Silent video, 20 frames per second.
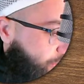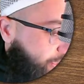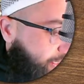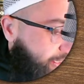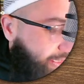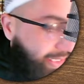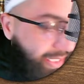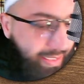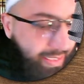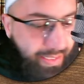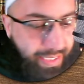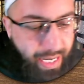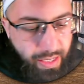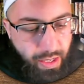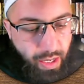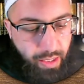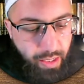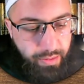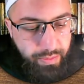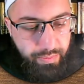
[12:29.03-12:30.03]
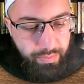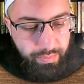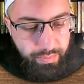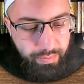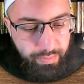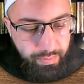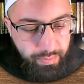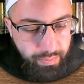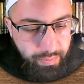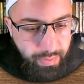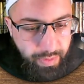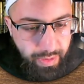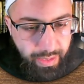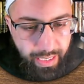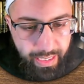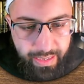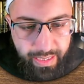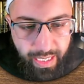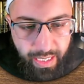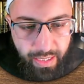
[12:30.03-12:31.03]
let's carry on.
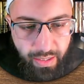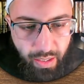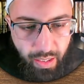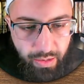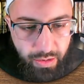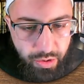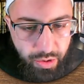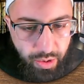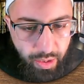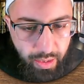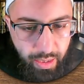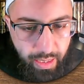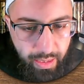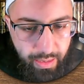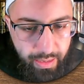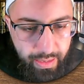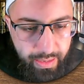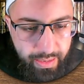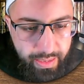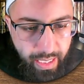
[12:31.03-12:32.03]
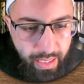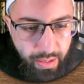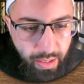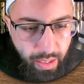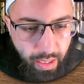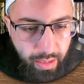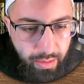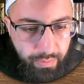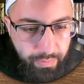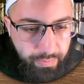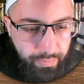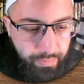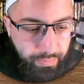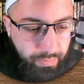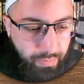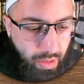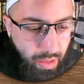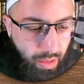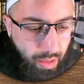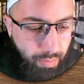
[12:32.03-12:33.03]
Inshallah. Let's carry on.
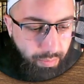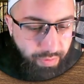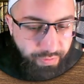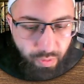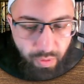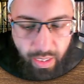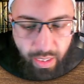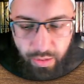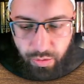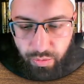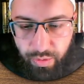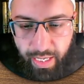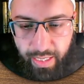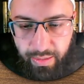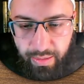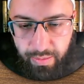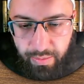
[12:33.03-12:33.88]
Before I do that,